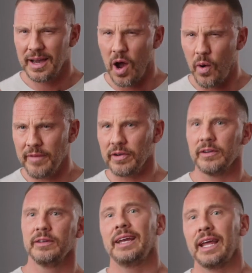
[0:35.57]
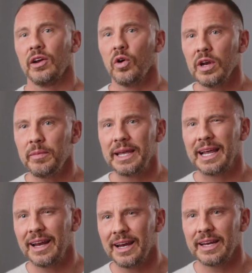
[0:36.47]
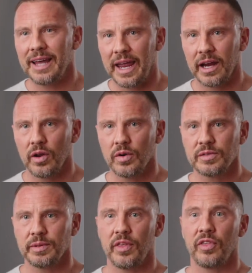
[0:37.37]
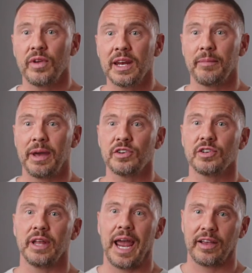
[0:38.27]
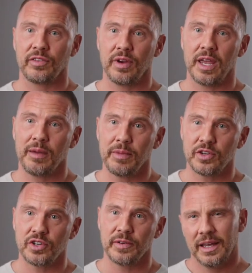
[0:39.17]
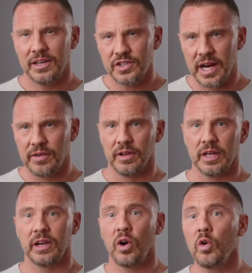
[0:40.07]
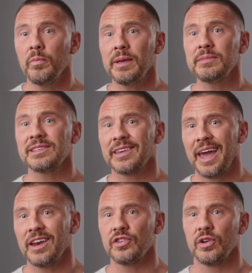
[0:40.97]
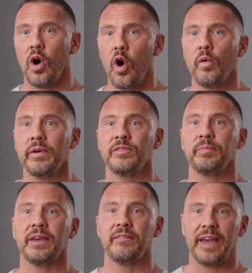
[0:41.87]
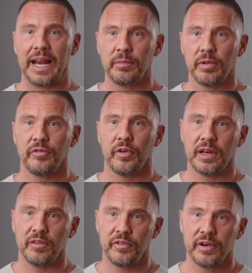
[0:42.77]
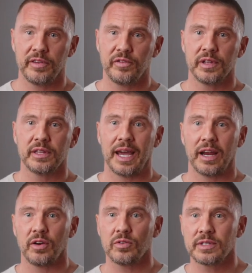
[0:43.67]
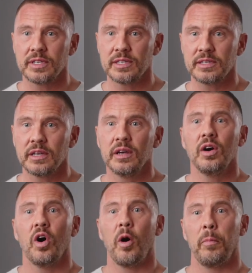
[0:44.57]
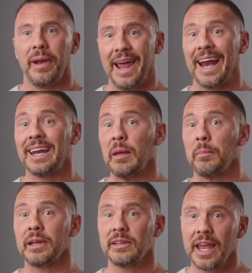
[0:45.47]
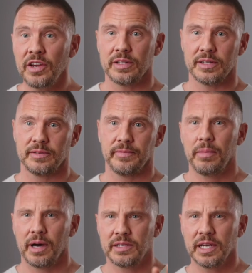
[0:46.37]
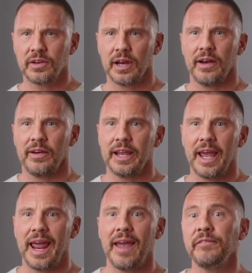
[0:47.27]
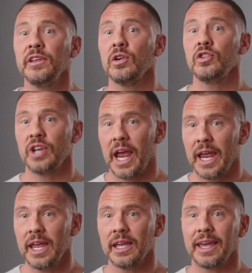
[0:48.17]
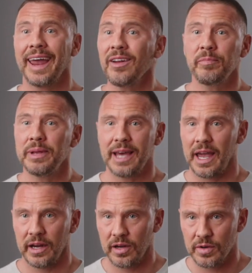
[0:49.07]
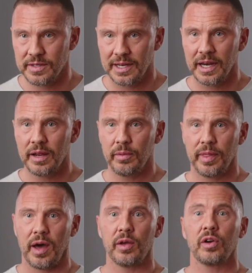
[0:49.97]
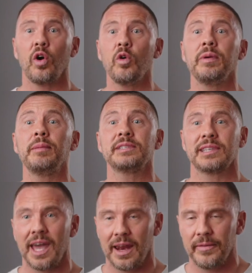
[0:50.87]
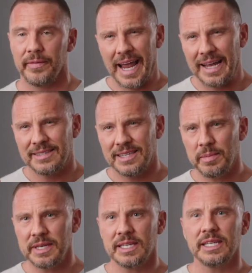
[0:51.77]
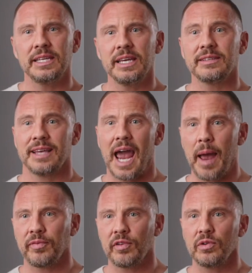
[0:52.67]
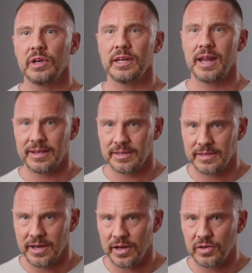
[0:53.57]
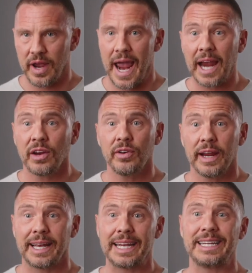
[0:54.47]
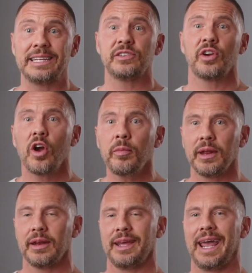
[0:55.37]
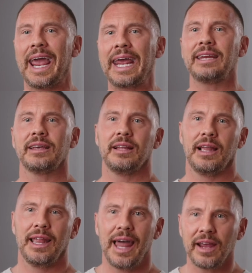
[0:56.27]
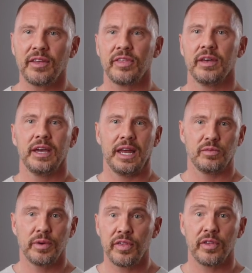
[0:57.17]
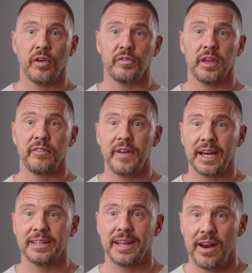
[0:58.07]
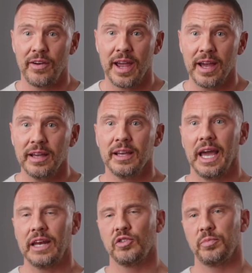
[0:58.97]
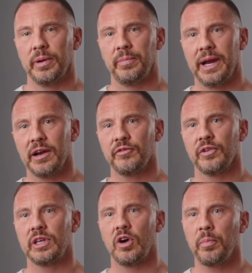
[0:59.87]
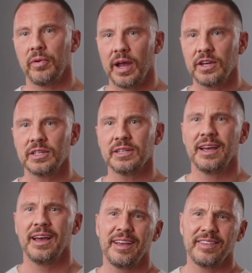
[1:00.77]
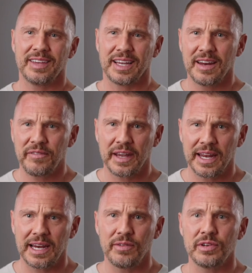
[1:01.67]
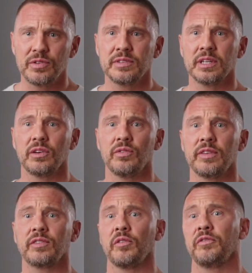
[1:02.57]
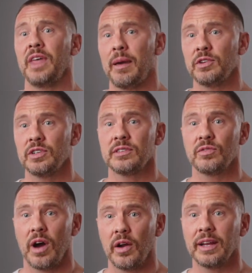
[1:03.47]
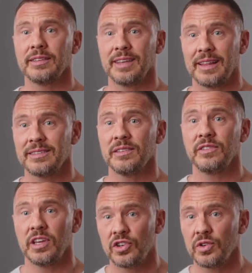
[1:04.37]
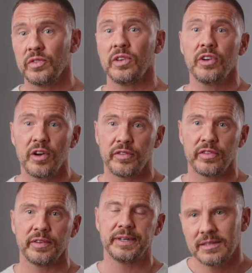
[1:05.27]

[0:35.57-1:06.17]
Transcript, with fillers: However, they can only be clearly diagnosed with a three-dimensional X-ray image. In general, a cone beam scan should always be available for interference field diagnosis or planned implantations. Particularly, an FDOJ cannot be diagnosed clearly without a cone beam scan. A CBCT is absolutely necessary to accurately determine the height, length, and width of the affected area and to prepare for the operation, significantly reducing the risk of damaging surrounding sensitive tissues and nerves.